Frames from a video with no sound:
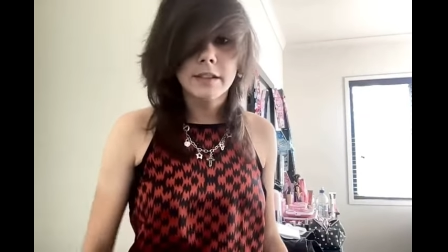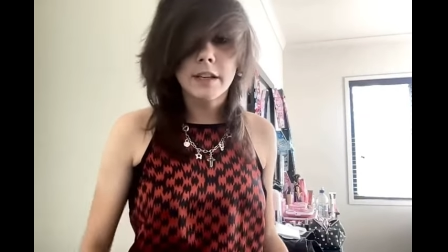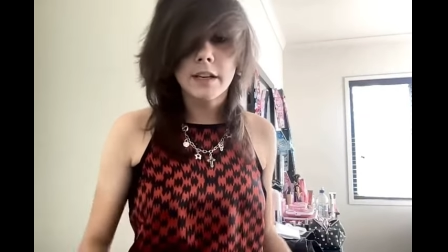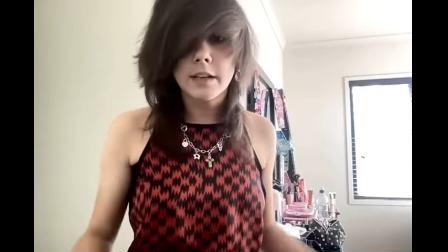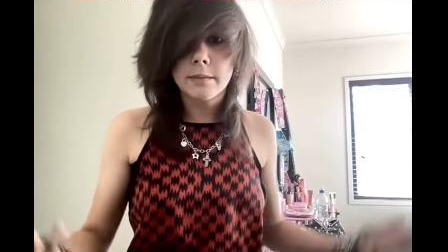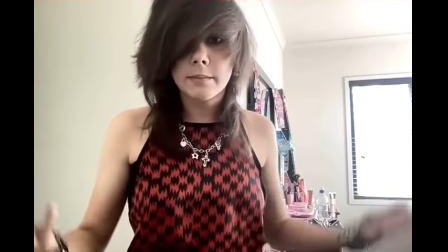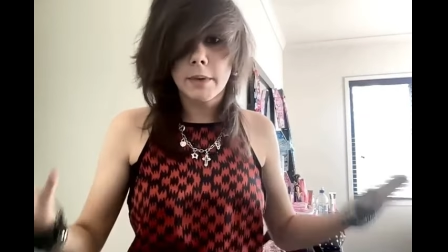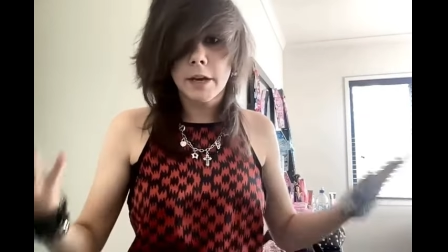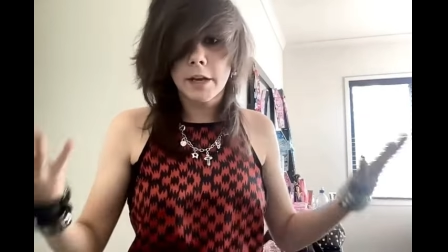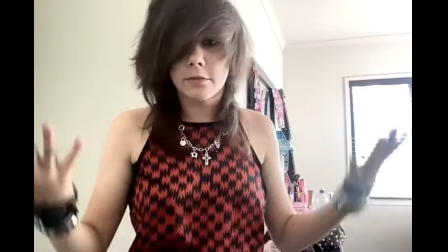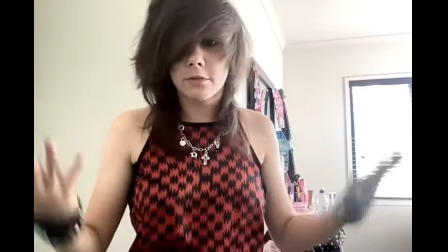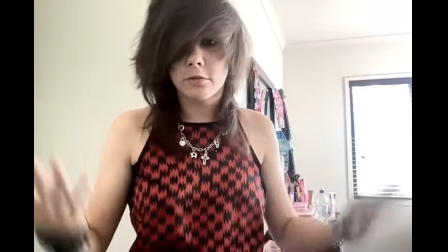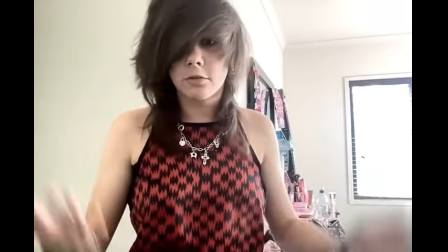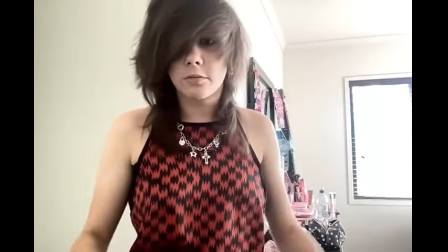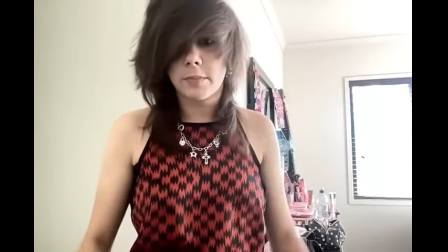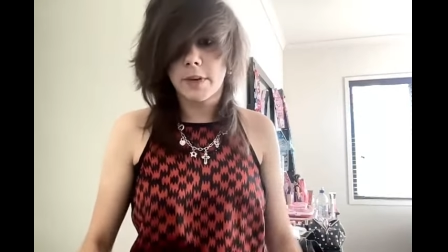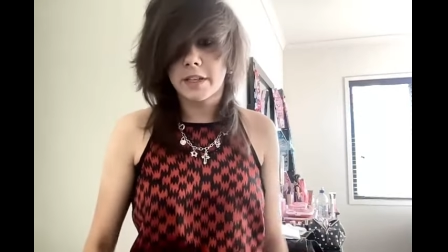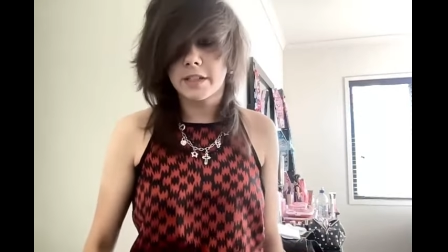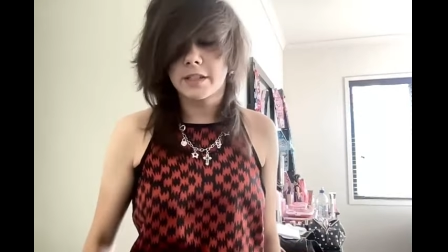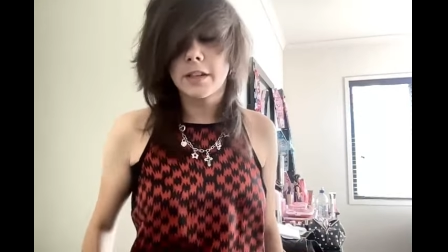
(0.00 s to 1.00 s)
sit in my room
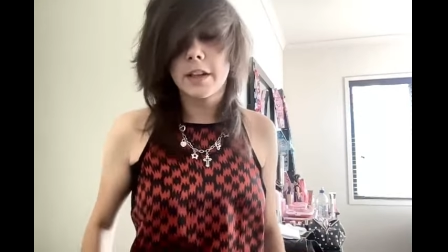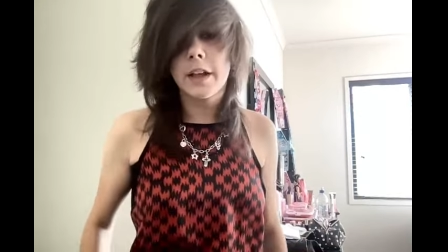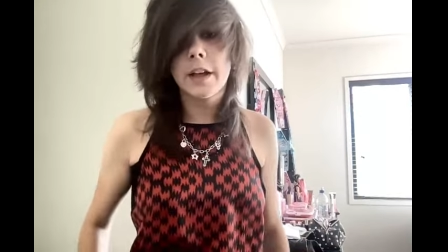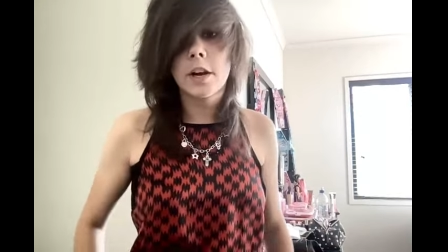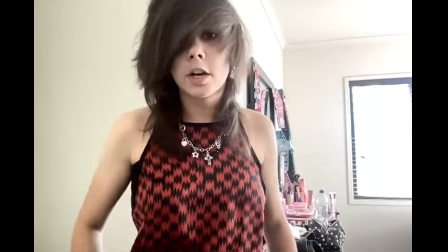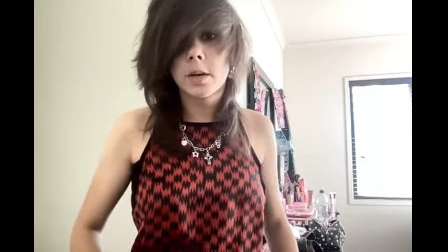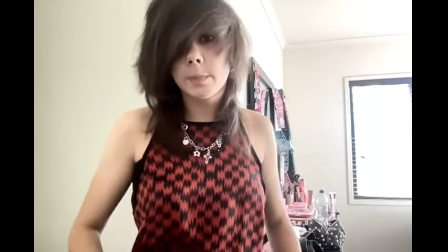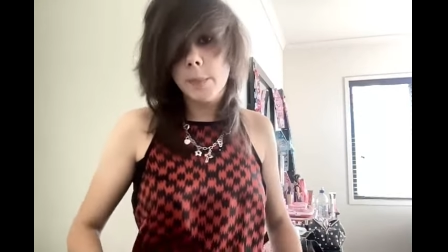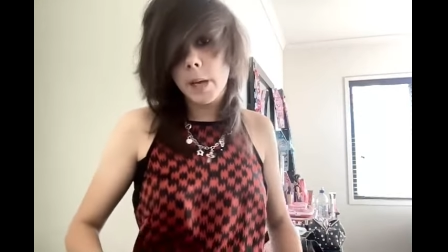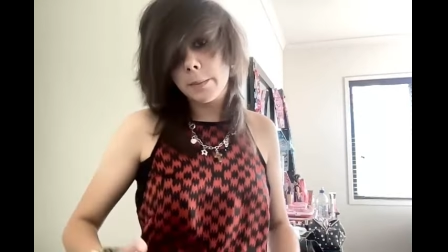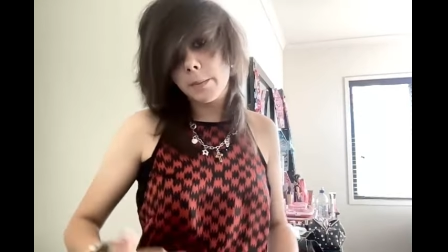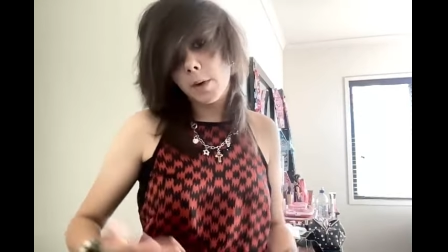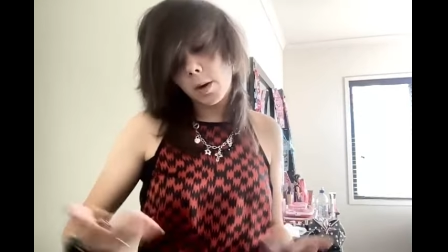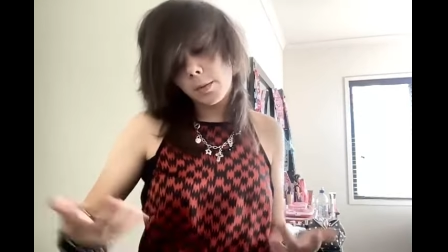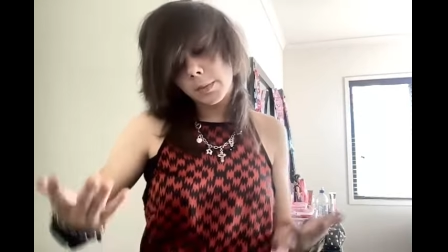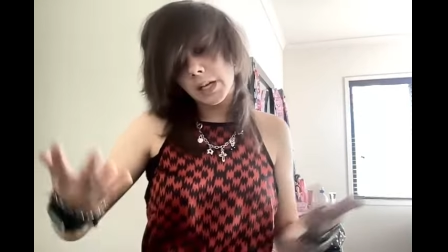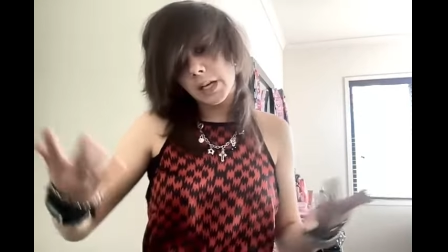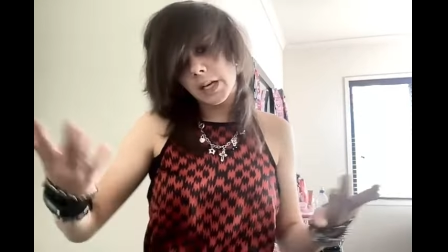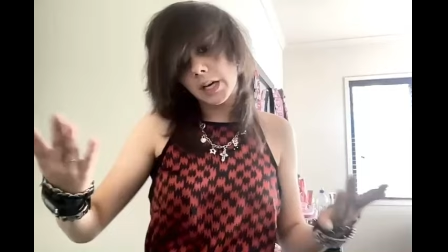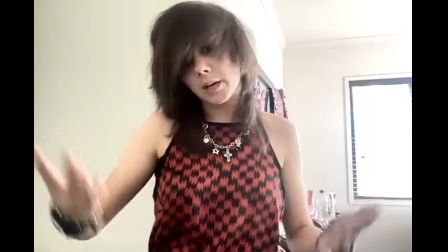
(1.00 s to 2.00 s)
until I heard my
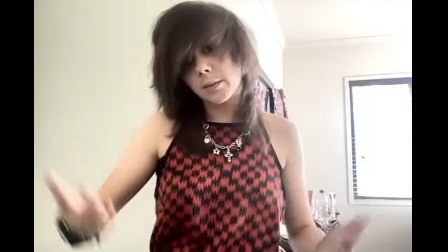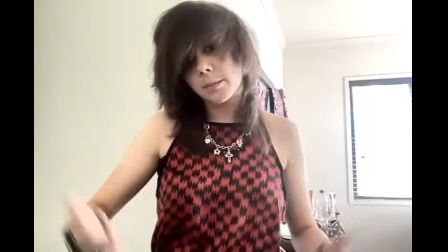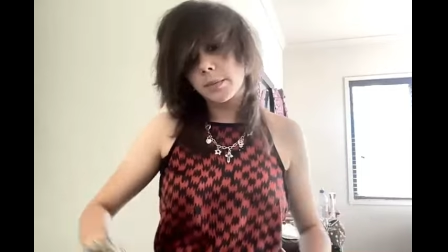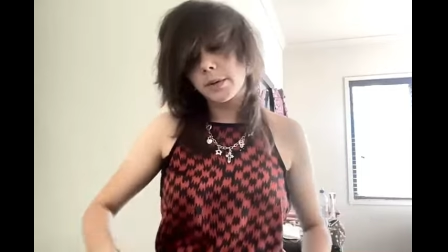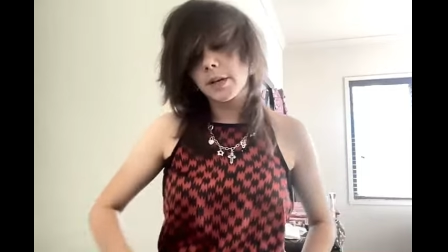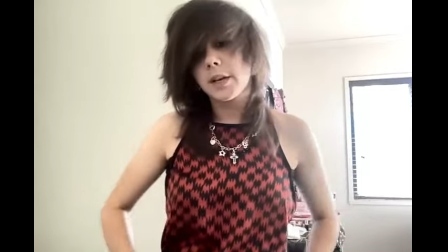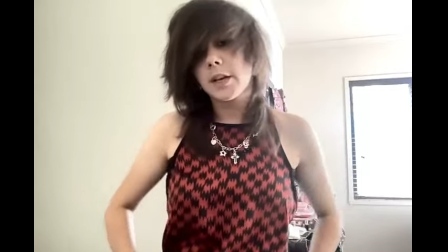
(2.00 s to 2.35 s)
mom get up,